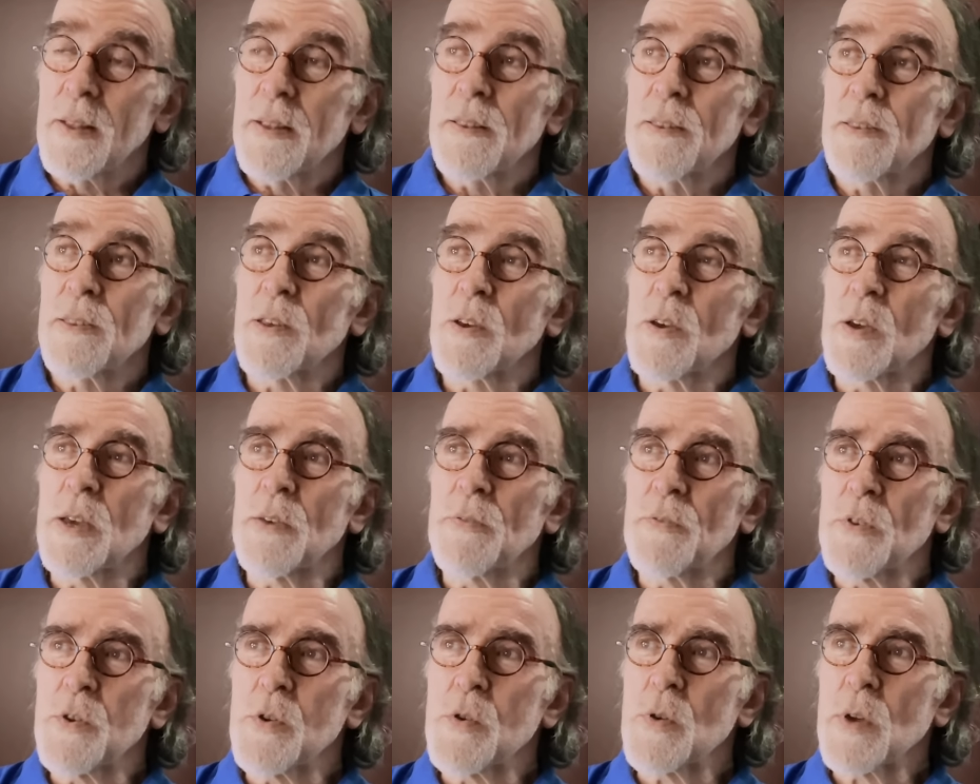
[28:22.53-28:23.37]
So
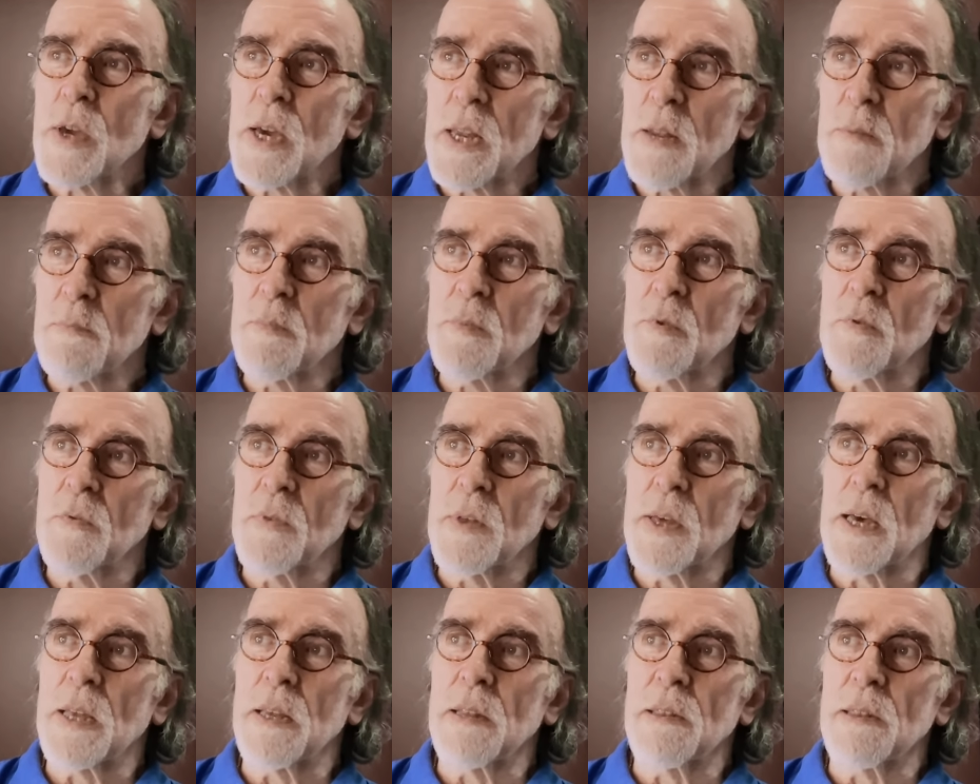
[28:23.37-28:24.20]
if you get a move
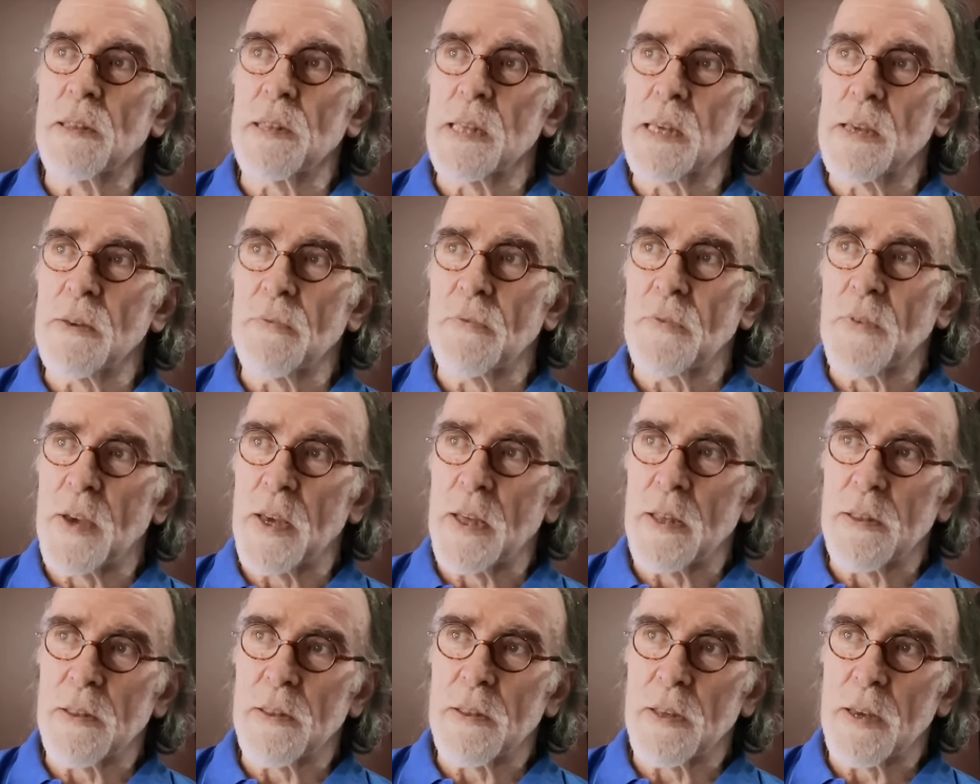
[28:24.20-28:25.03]
down in
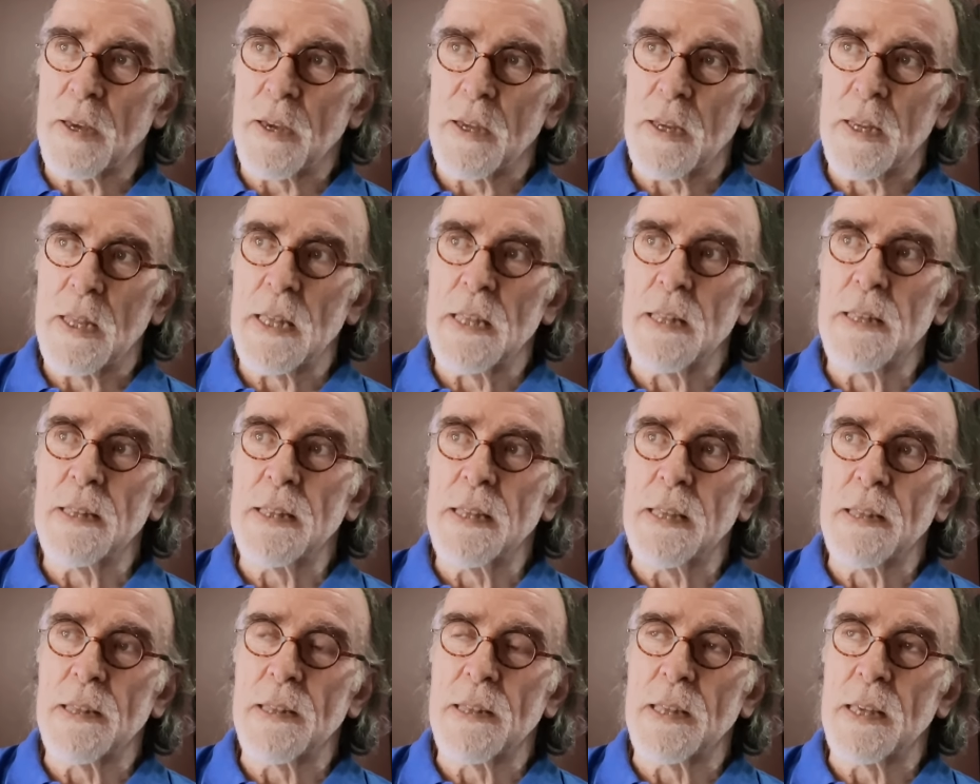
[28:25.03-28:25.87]
CFETS, I could
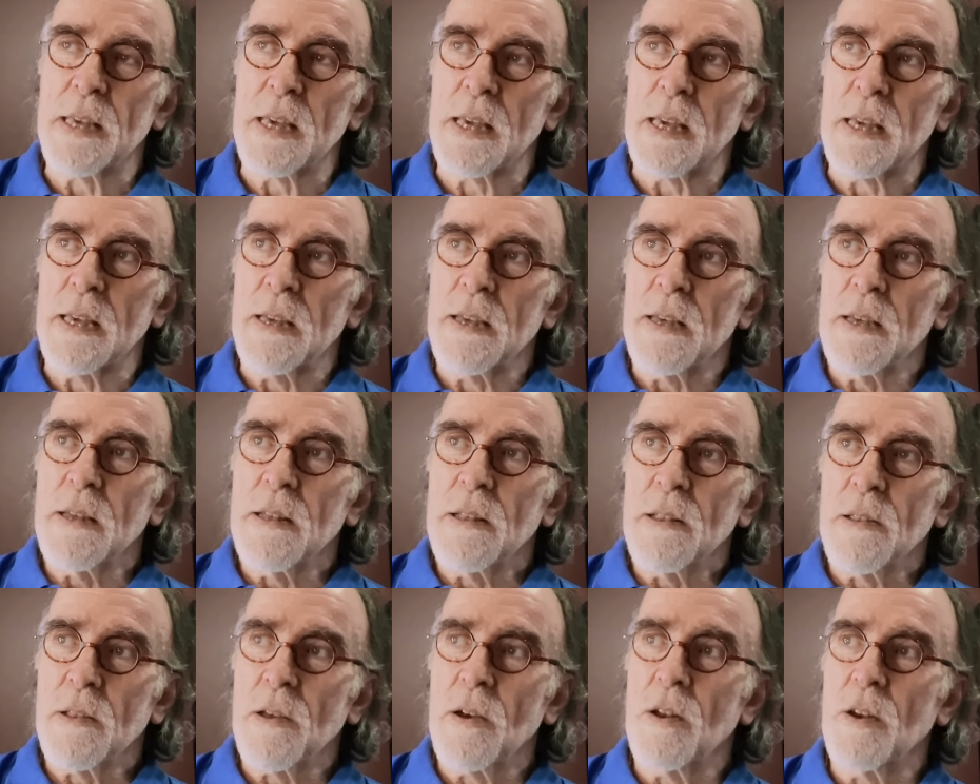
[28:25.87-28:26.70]
easily see
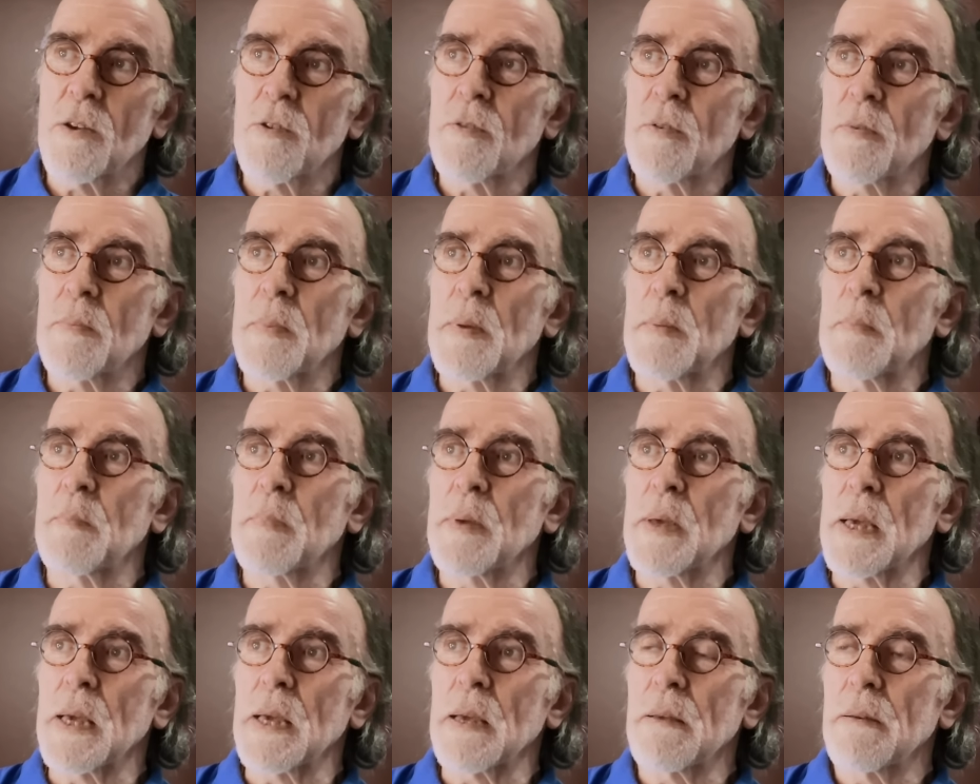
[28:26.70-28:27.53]
dollar
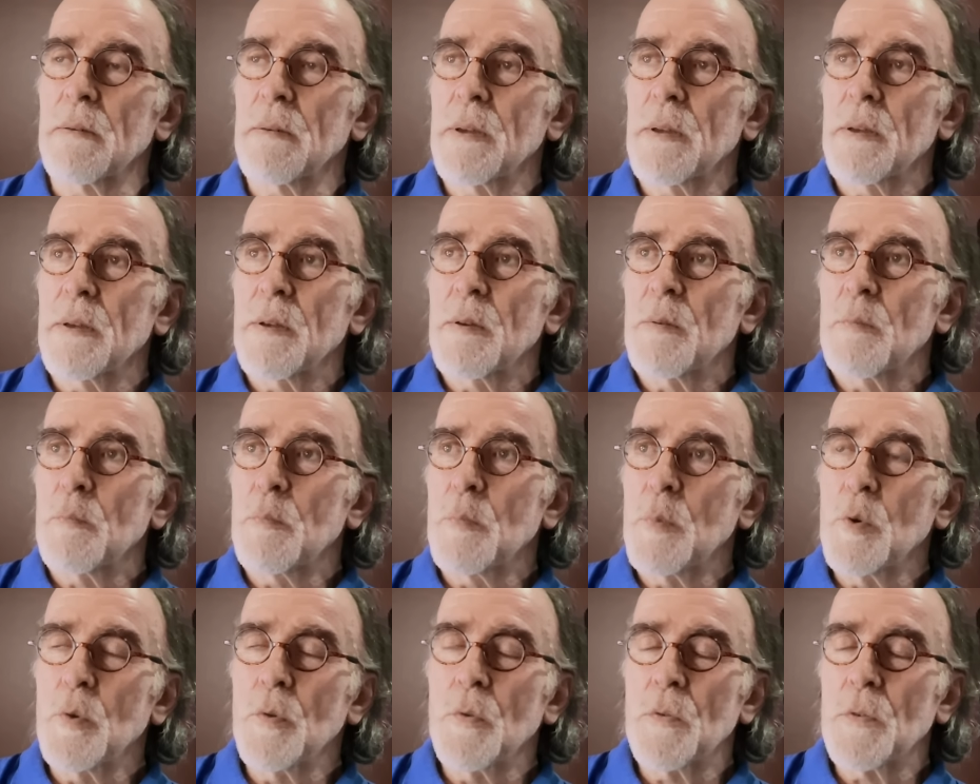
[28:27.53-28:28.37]
RMB
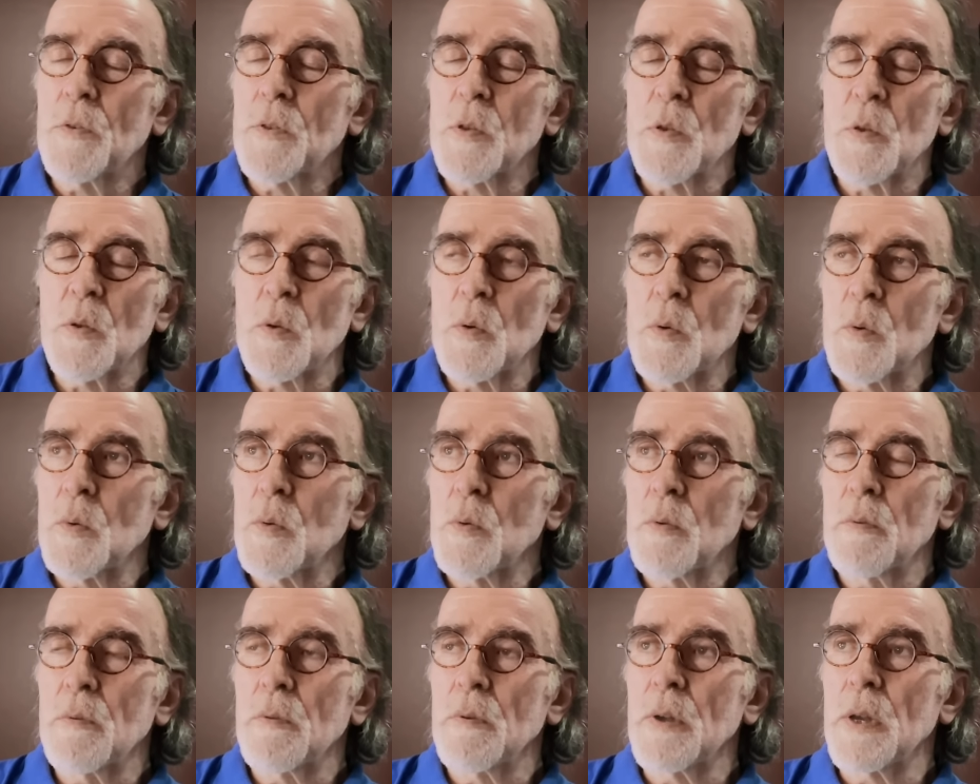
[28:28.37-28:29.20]
move to,
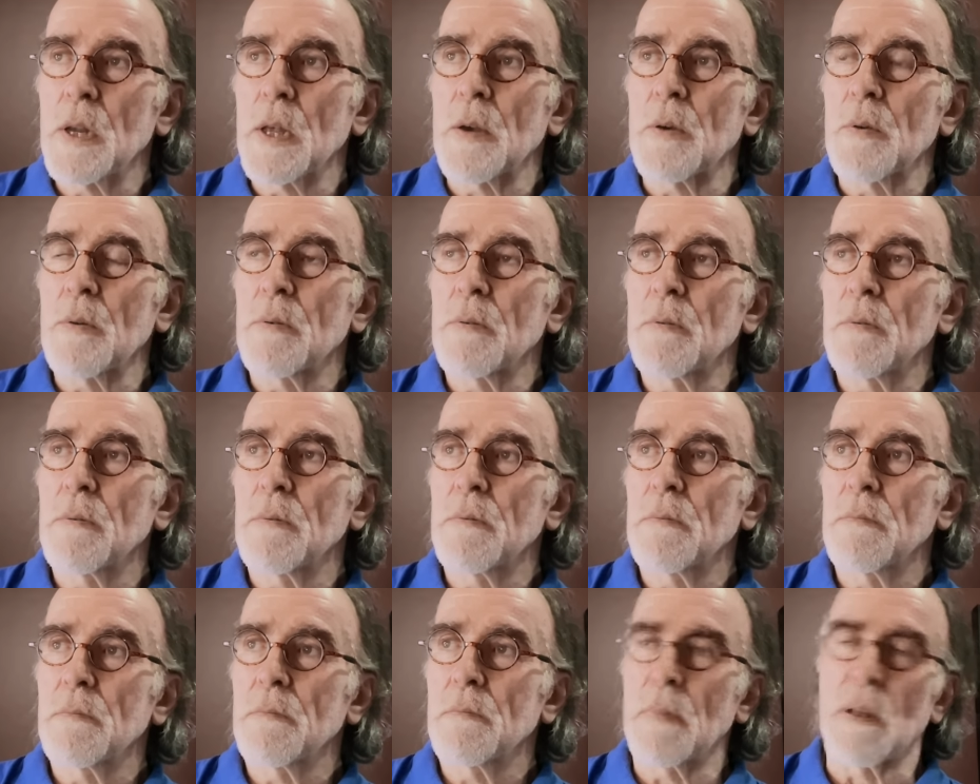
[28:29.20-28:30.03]
you know,
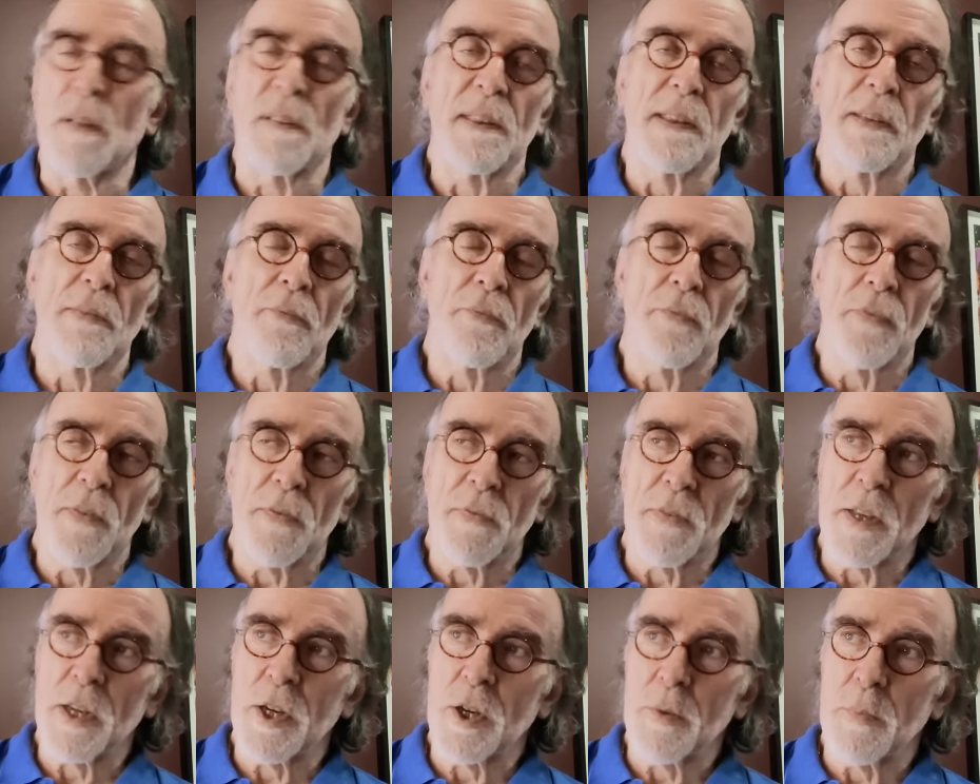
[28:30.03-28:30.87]

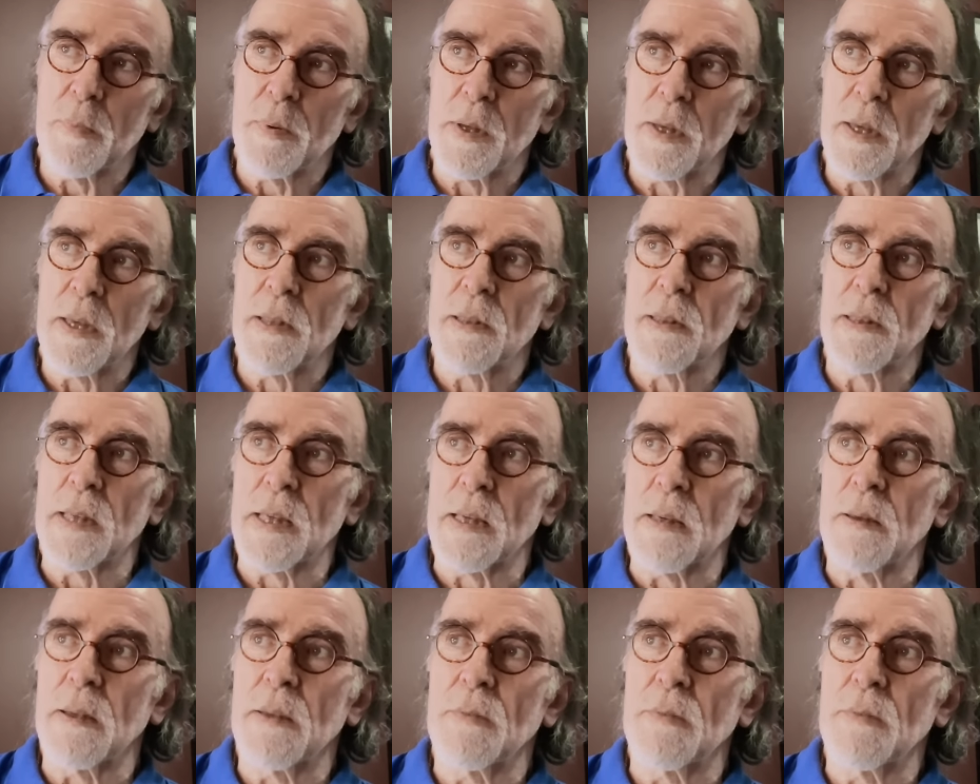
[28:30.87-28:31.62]
750 should be easy.